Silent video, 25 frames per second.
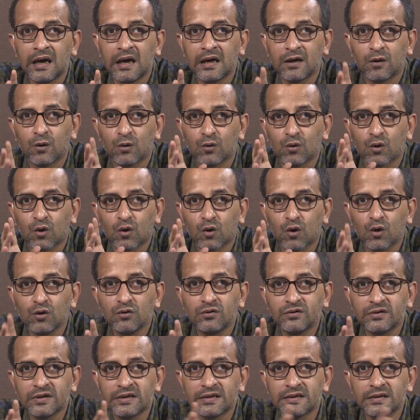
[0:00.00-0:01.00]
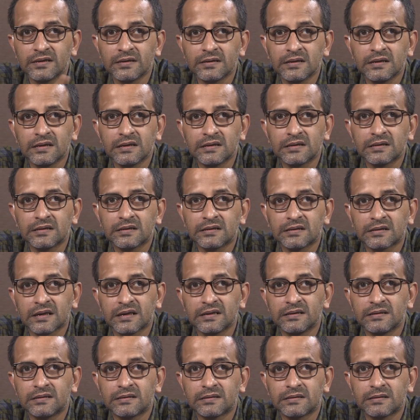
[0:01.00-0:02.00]
and on the contrary
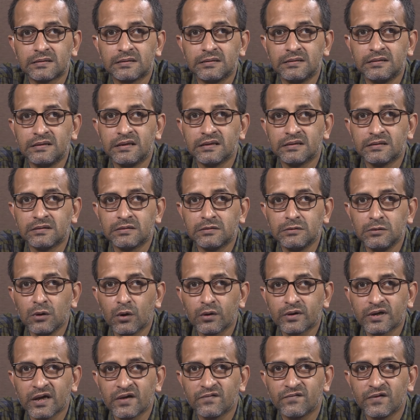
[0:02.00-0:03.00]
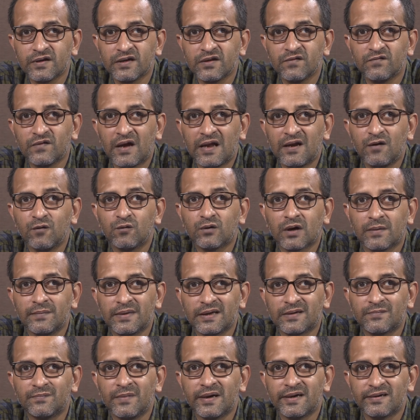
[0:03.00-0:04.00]
science does not have any value
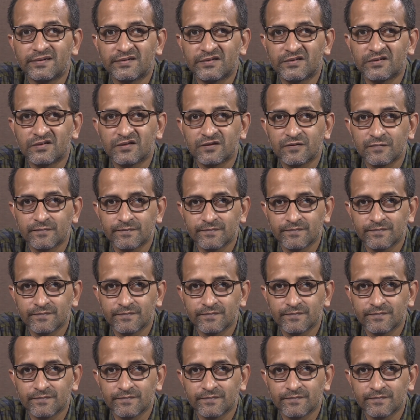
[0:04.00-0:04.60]
commitments